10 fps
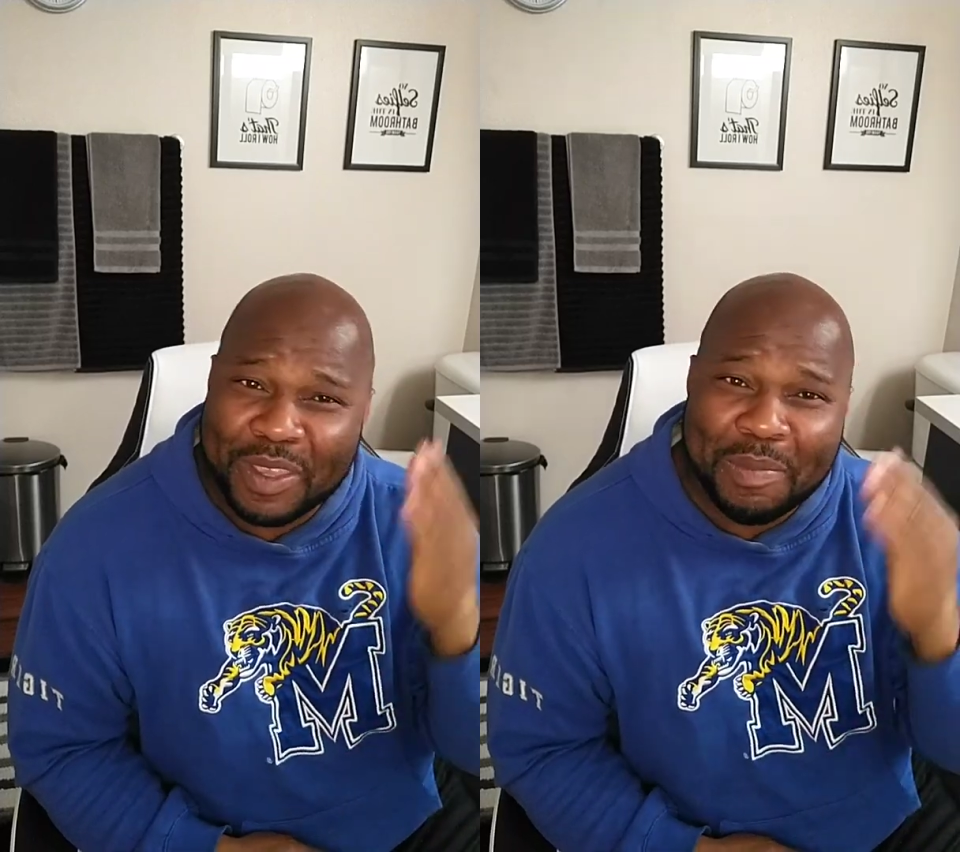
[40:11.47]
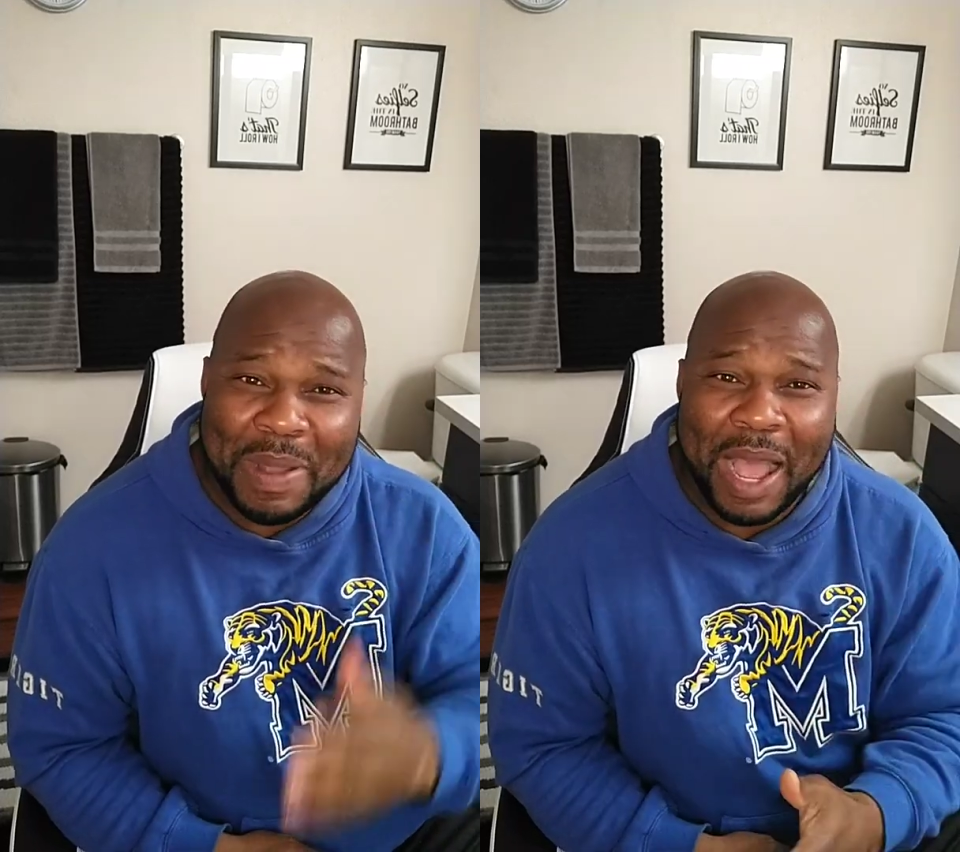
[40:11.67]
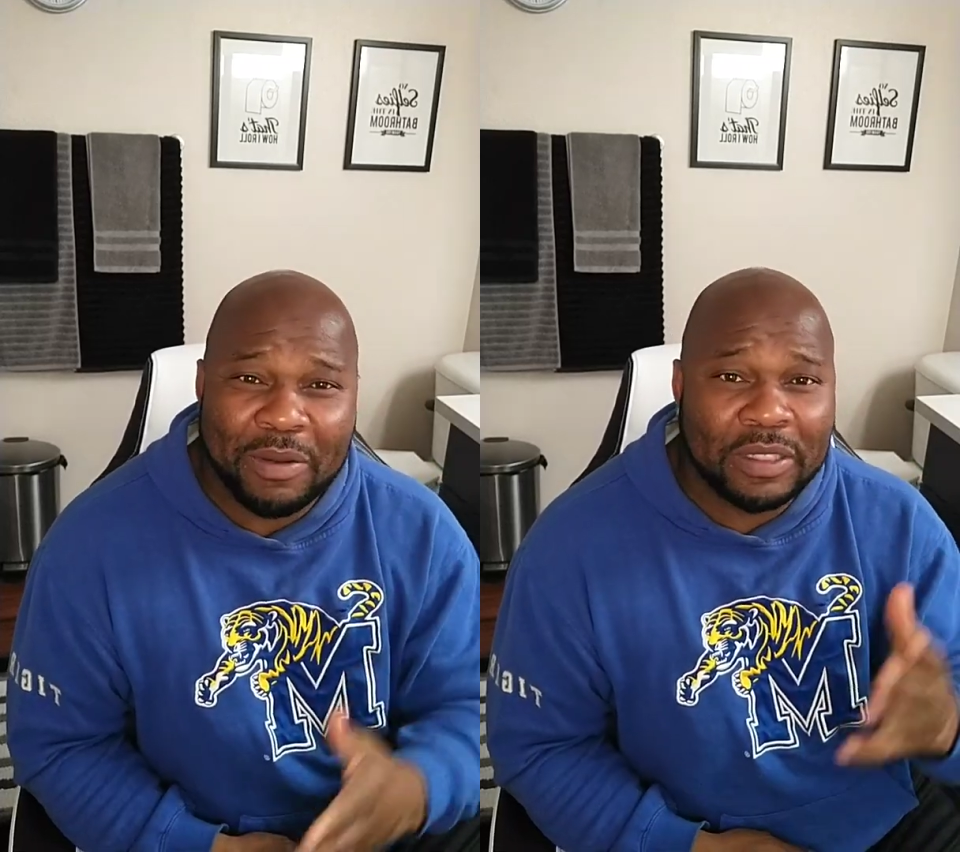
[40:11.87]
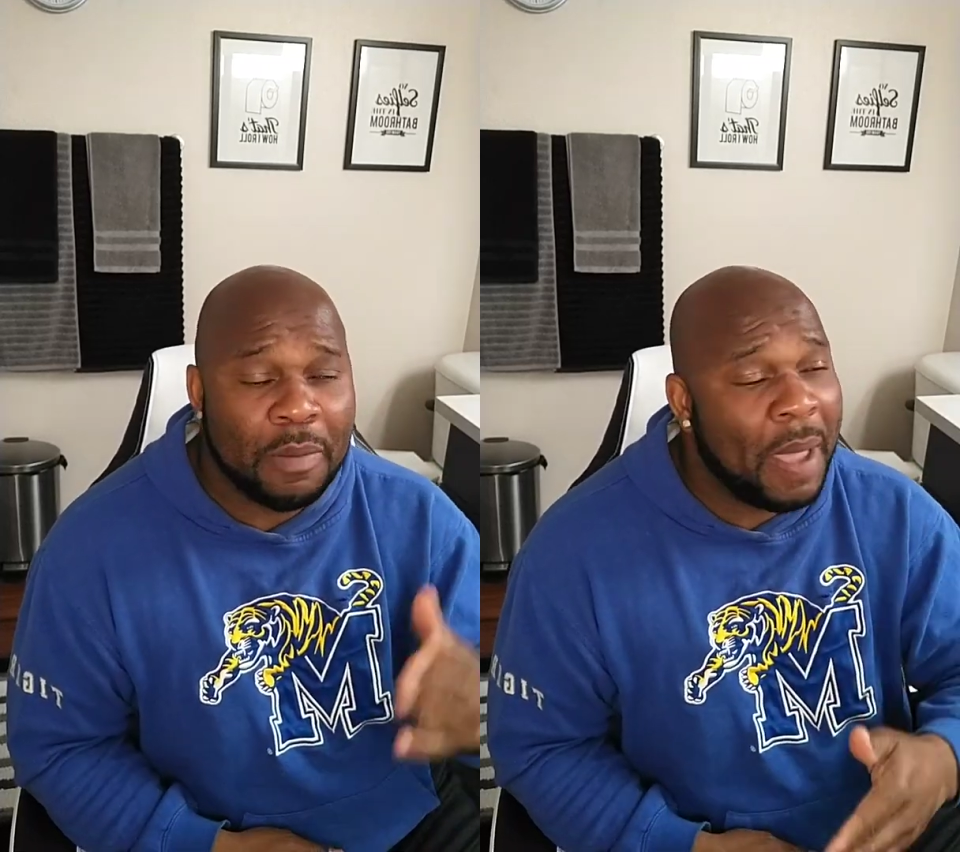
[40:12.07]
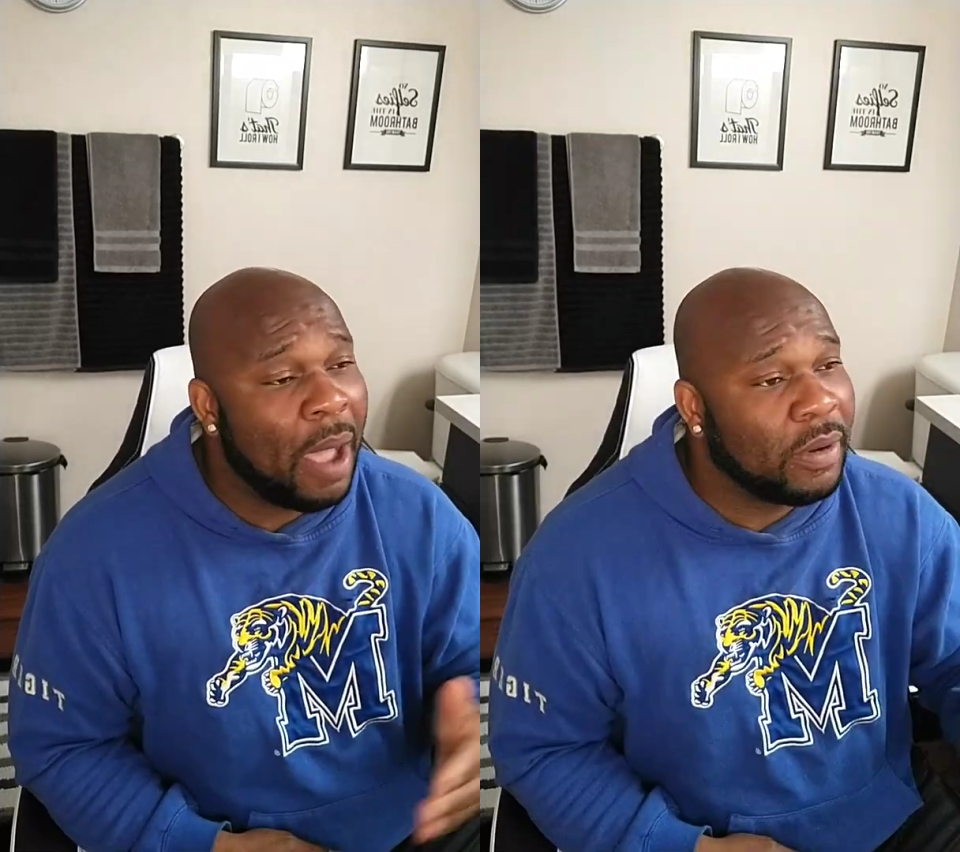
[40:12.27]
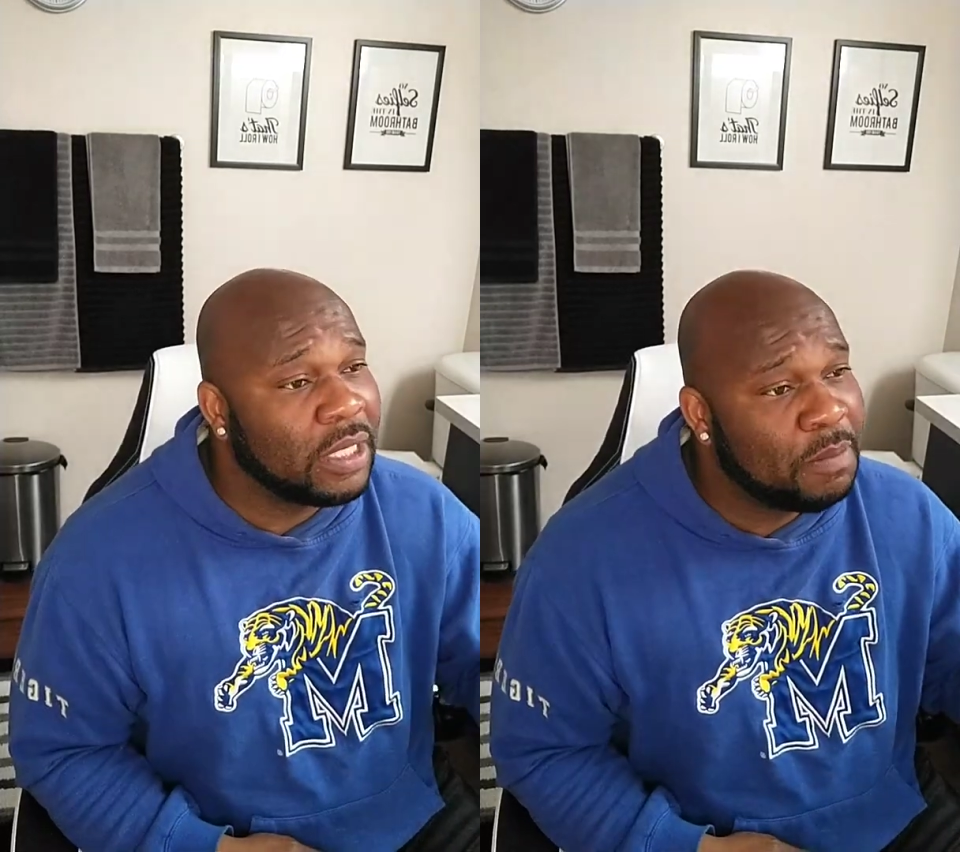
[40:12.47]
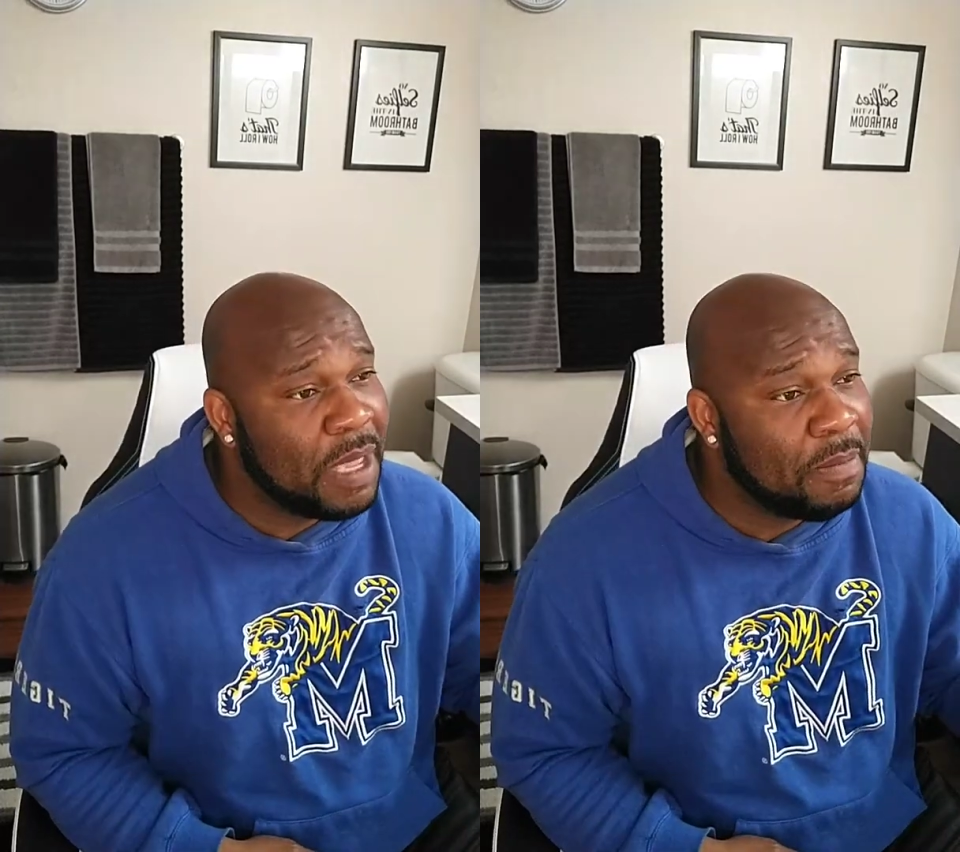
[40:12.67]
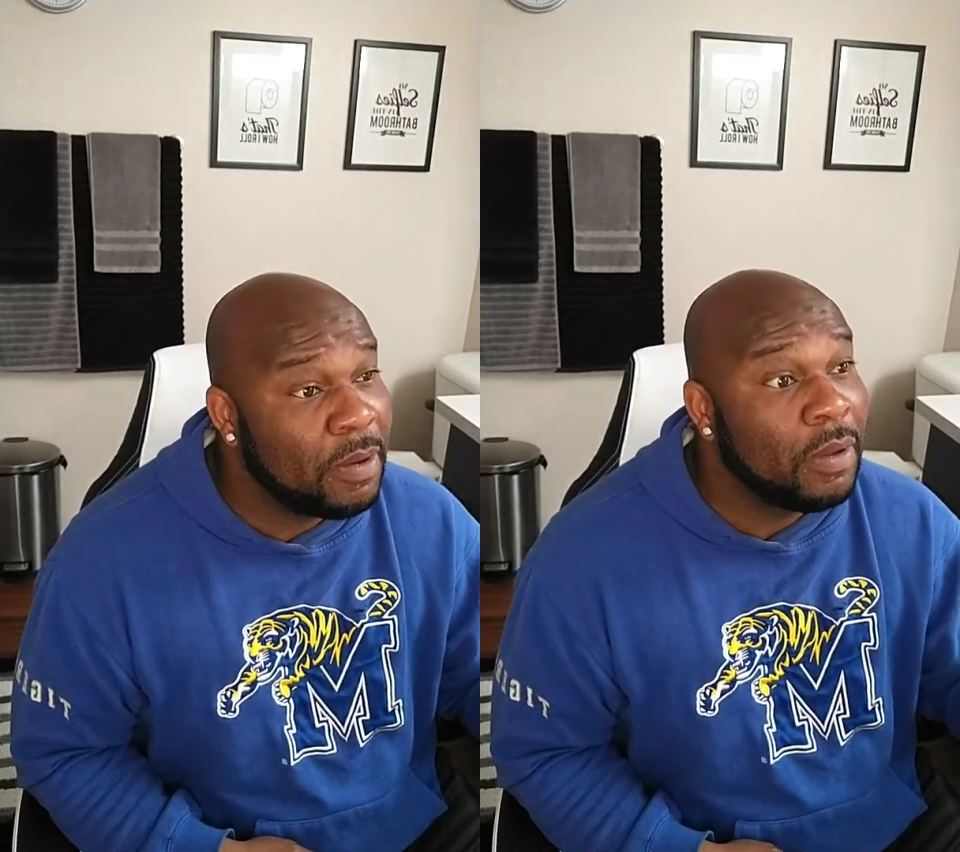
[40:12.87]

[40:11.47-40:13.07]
power to powerless people,